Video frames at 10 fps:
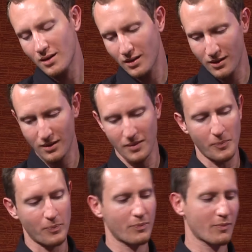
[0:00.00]

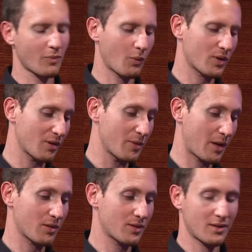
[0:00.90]
Well, to
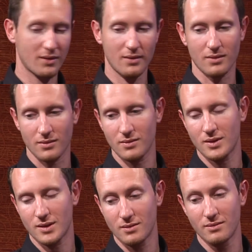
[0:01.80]
be able to
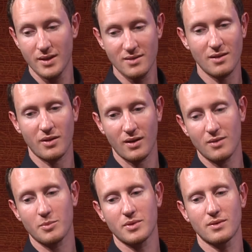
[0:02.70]
dig something
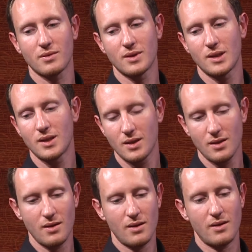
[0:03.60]
up
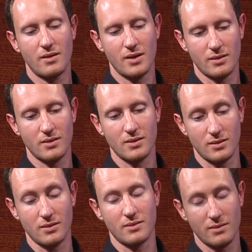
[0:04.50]
that
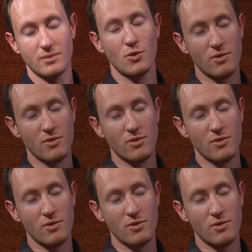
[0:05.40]
is